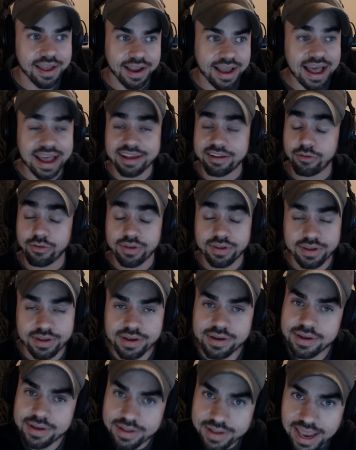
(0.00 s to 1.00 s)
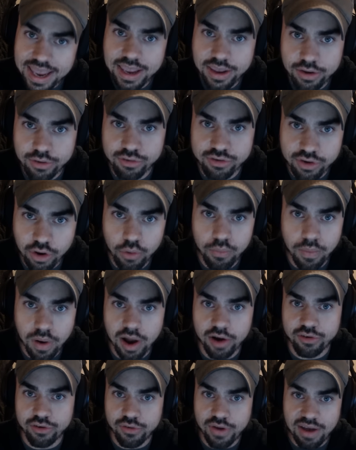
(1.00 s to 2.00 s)
Guys, thank you so
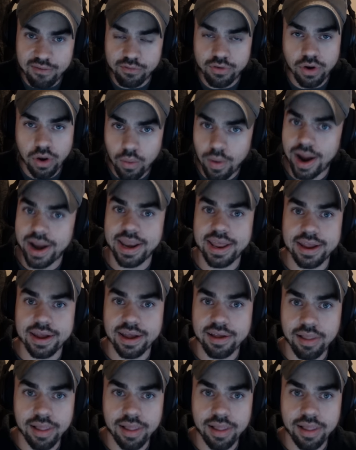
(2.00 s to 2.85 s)
much. You have no idea.